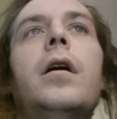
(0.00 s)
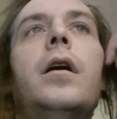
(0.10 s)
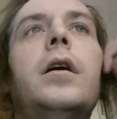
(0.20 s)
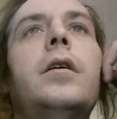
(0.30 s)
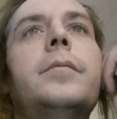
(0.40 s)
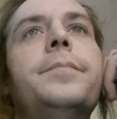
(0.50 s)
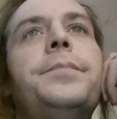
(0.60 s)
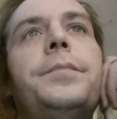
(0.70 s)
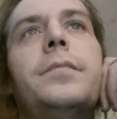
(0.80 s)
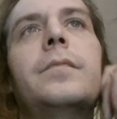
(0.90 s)
Um,
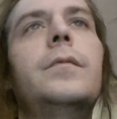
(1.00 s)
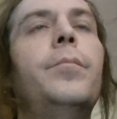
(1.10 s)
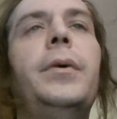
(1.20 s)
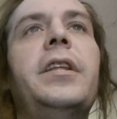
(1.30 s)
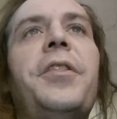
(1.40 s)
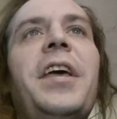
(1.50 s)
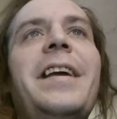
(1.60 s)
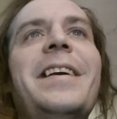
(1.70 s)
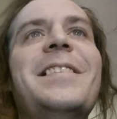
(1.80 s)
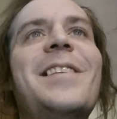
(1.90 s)
but the thing
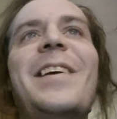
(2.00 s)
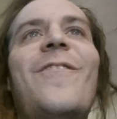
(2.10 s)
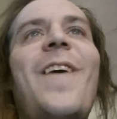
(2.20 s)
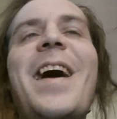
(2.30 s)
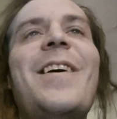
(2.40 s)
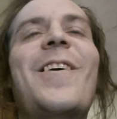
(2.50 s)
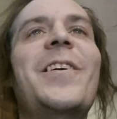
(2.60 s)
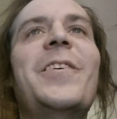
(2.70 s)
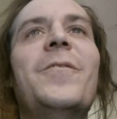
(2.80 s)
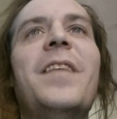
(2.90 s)
is, like, why
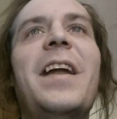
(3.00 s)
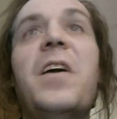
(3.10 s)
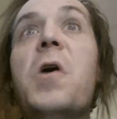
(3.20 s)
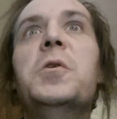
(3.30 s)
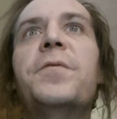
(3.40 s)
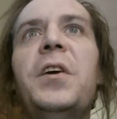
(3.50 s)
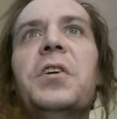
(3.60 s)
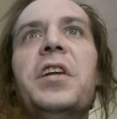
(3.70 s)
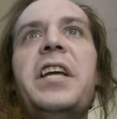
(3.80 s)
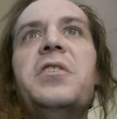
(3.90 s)
argue about it? Oh, it's
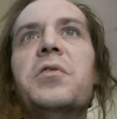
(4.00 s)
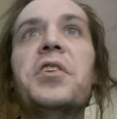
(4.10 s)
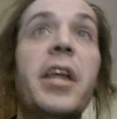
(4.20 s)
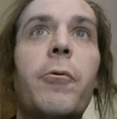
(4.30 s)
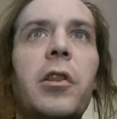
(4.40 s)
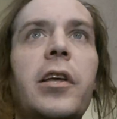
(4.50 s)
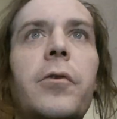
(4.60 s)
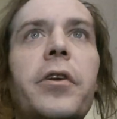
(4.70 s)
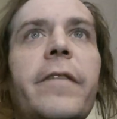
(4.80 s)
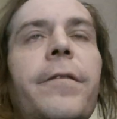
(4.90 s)
fallen angels and they were
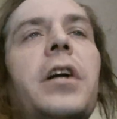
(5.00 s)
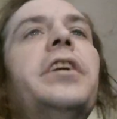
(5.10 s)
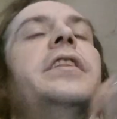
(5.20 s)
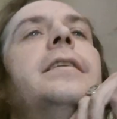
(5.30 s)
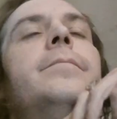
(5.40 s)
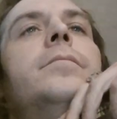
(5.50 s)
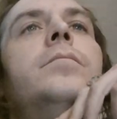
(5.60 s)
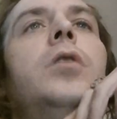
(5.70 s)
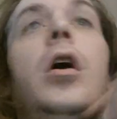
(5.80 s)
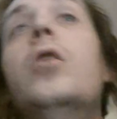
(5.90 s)
literally fucking them.
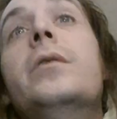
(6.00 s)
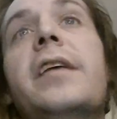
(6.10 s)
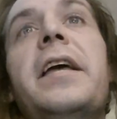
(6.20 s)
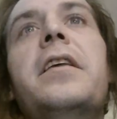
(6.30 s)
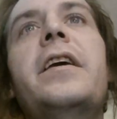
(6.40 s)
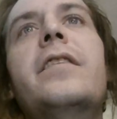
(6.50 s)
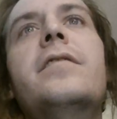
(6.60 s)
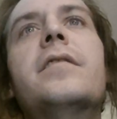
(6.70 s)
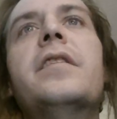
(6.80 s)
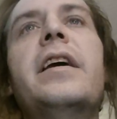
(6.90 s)
Oh, it's
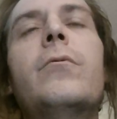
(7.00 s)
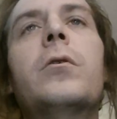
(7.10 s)
aliens and they